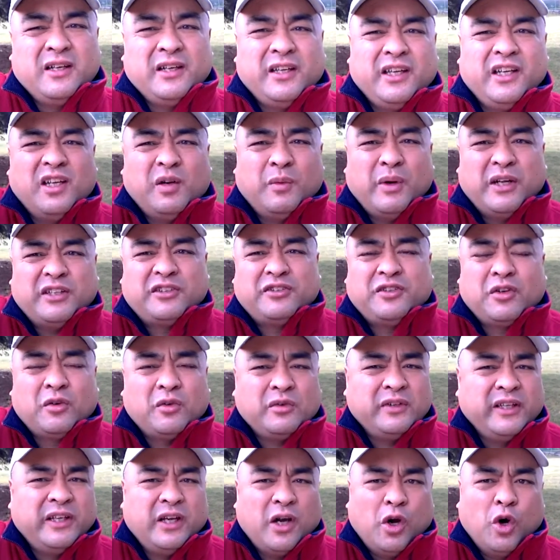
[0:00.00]
you know what
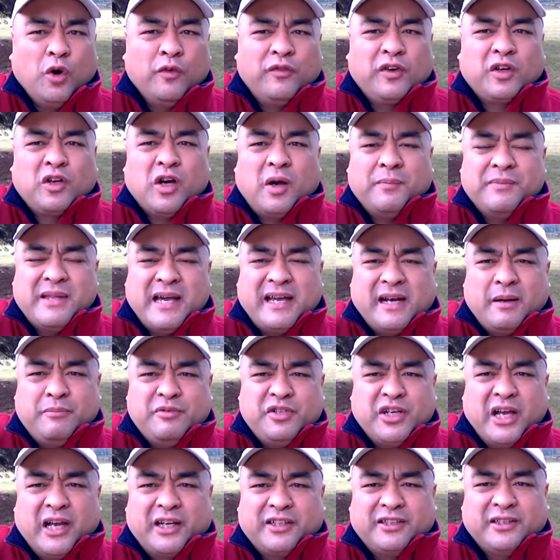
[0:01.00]
certainly overcome that
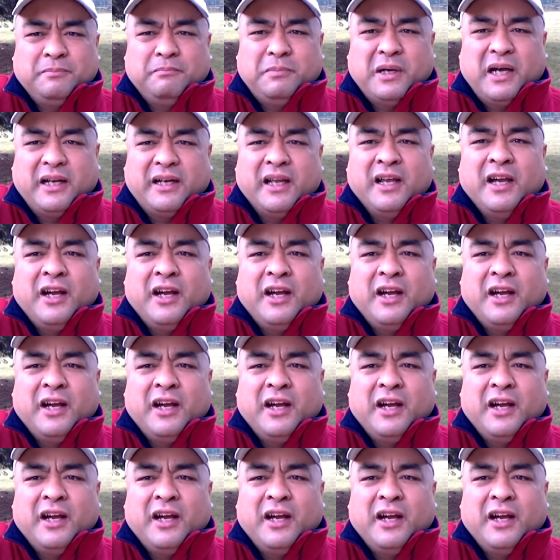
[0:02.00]
objection but